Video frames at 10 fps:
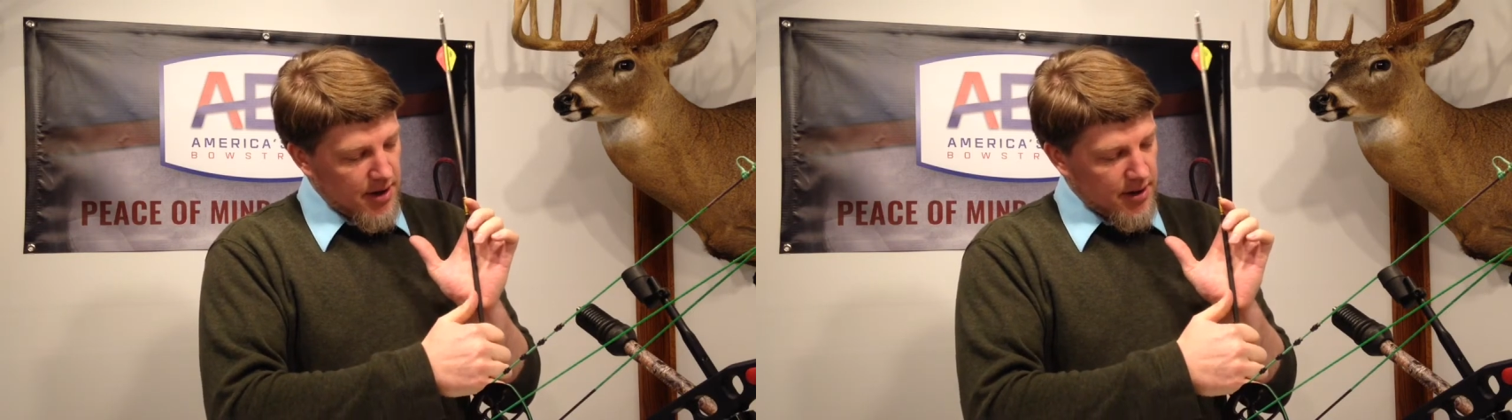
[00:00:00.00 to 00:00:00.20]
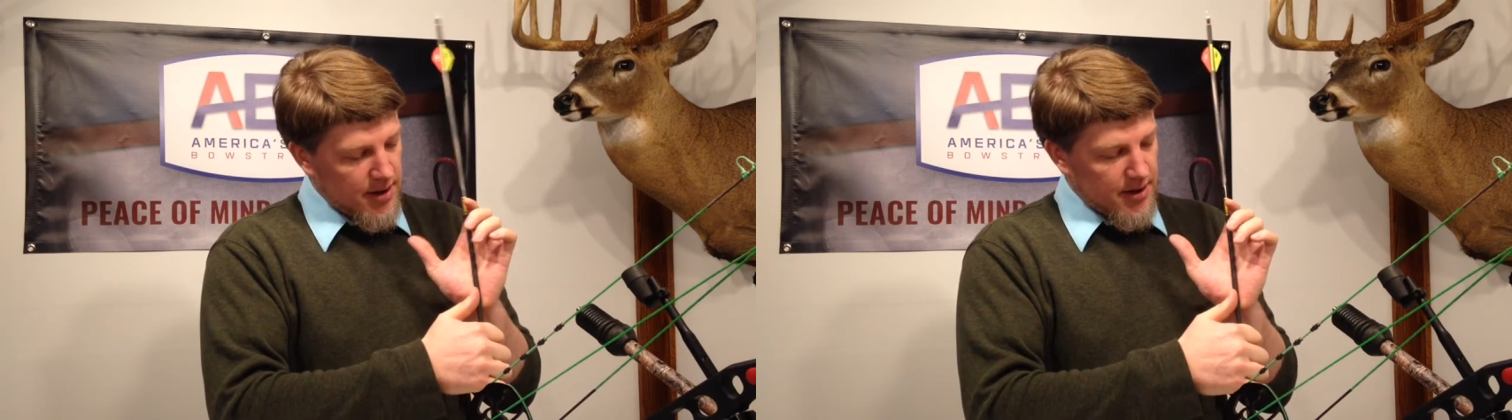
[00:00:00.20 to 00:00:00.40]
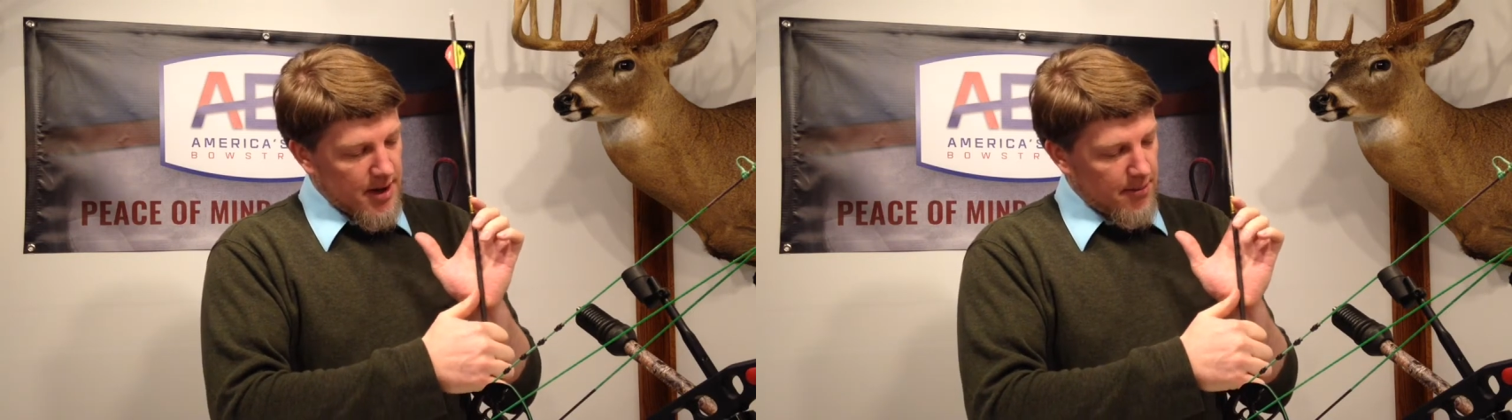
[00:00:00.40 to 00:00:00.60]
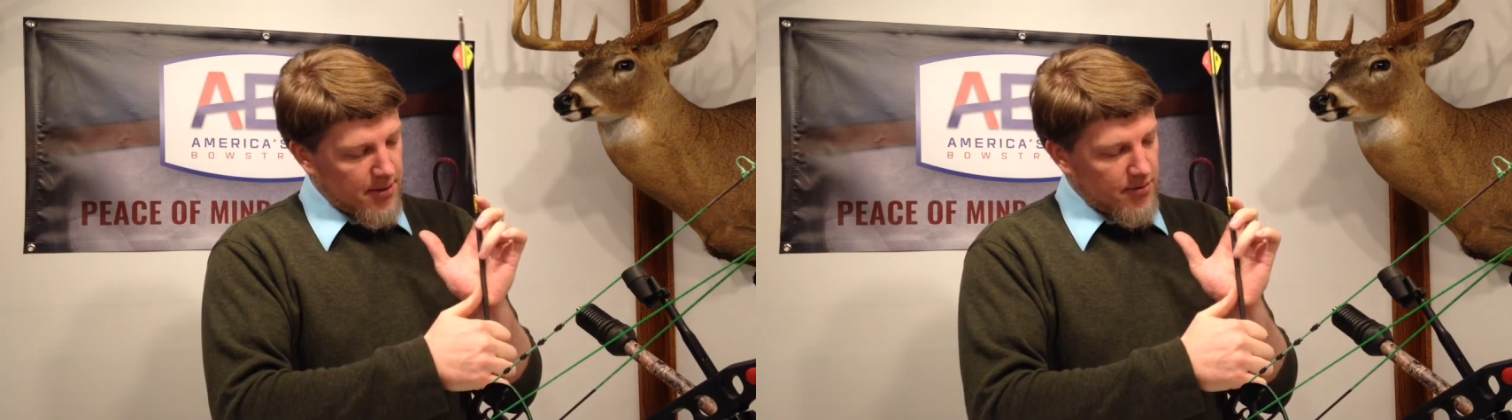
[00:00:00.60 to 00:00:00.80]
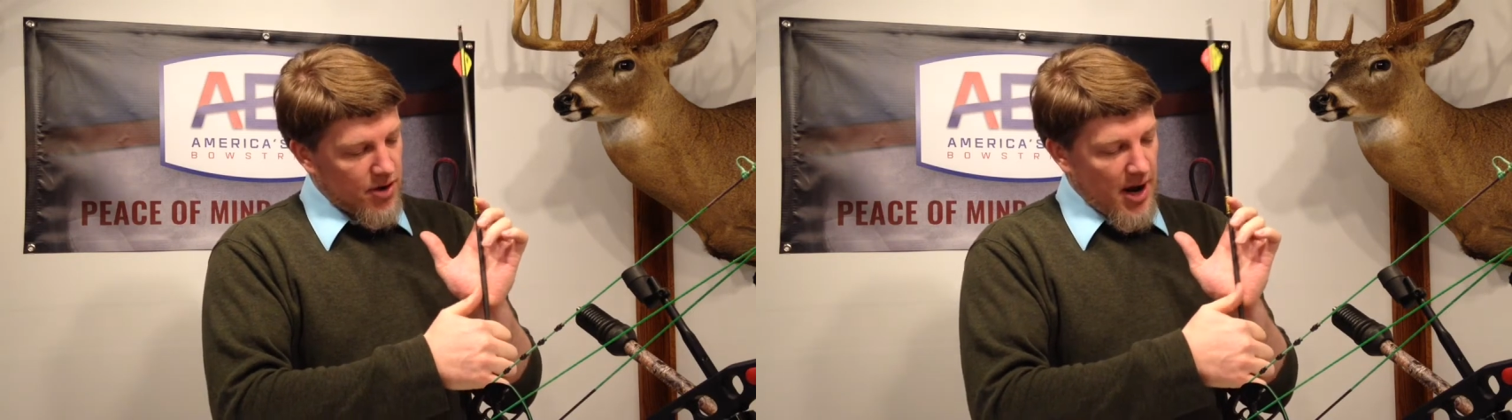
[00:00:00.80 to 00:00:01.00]
in the
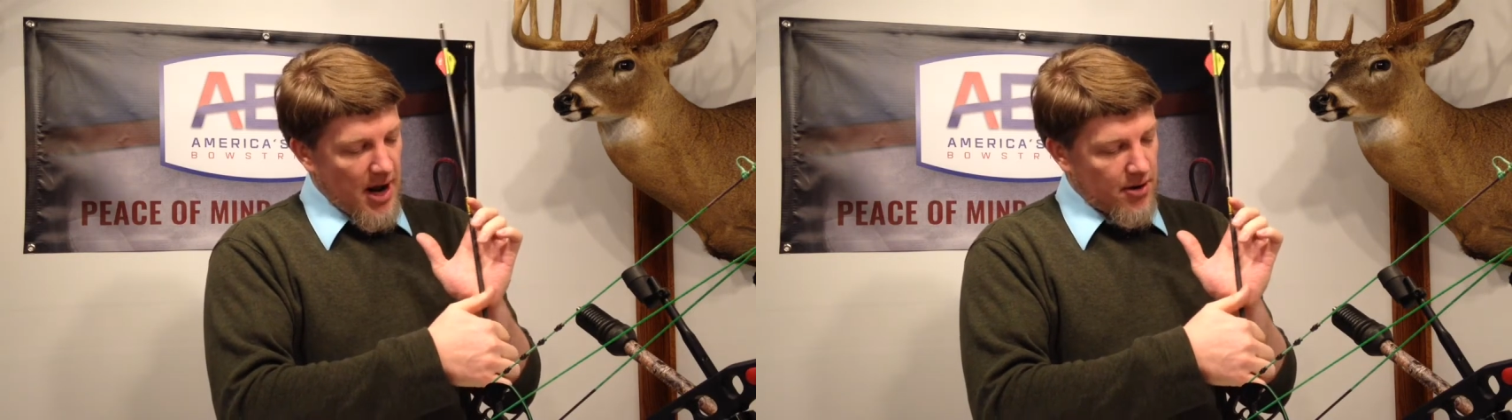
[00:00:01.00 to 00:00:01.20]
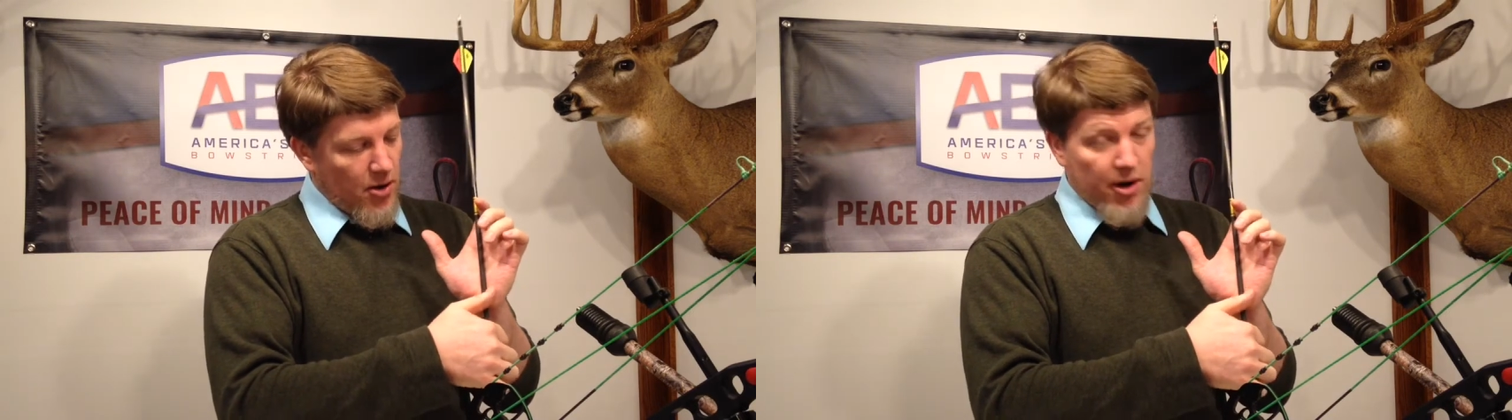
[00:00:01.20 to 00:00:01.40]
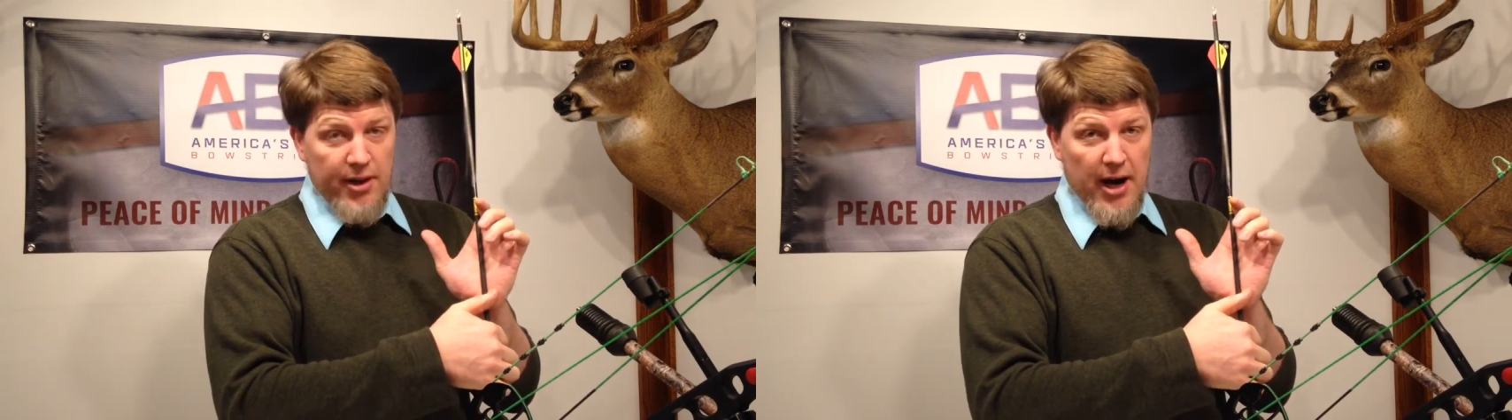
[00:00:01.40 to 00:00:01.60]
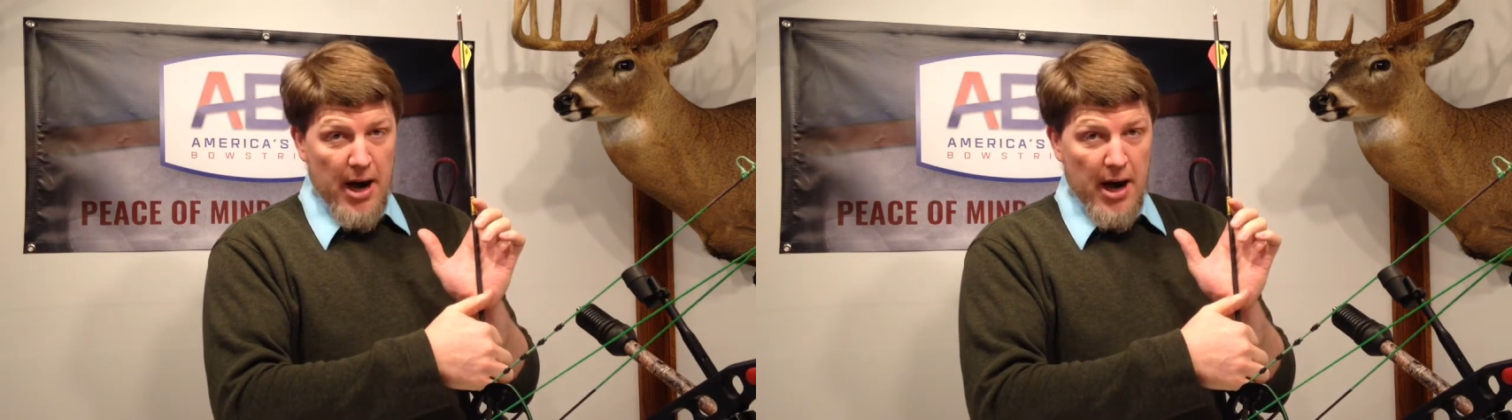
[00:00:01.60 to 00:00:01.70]
depth of your hand on the